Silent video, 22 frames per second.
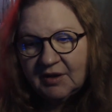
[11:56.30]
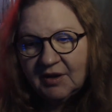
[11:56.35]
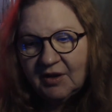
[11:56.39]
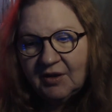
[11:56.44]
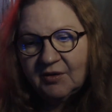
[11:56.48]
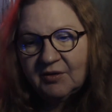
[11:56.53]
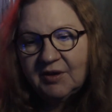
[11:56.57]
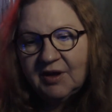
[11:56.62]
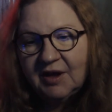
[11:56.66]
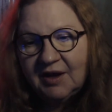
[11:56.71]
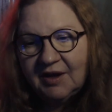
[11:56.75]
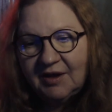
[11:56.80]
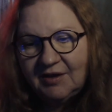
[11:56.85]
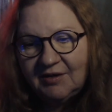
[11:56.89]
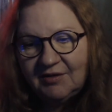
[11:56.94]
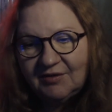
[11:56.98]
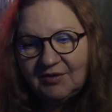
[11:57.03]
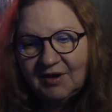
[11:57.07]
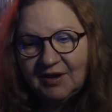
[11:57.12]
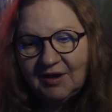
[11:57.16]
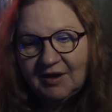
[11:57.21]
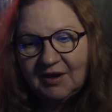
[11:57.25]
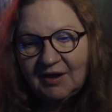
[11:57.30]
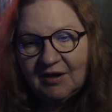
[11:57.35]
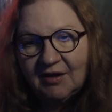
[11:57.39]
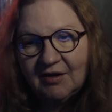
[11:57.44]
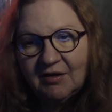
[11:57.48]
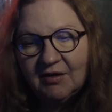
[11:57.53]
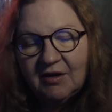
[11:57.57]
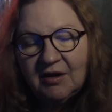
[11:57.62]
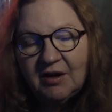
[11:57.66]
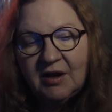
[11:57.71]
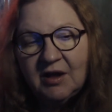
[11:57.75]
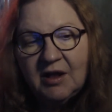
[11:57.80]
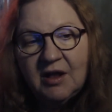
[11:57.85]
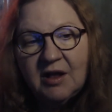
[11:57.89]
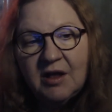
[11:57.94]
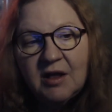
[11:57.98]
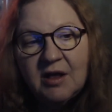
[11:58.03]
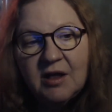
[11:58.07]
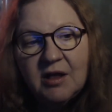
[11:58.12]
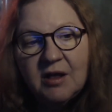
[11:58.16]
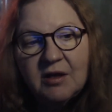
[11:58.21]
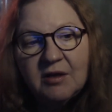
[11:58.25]
okay, you take care,
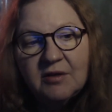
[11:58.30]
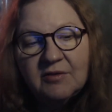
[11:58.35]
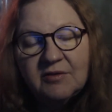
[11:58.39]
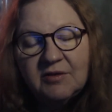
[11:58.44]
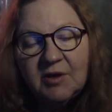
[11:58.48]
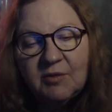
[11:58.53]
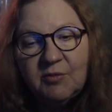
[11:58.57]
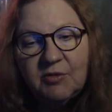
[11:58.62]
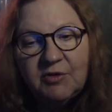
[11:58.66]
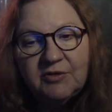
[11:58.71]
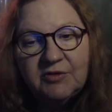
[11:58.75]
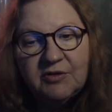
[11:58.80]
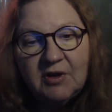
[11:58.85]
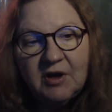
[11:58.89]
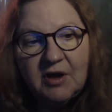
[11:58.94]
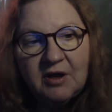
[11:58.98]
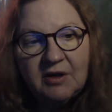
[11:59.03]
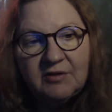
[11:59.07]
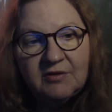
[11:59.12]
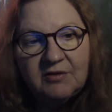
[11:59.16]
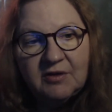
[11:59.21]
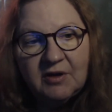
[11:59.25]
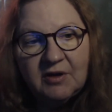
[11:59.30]
someone's got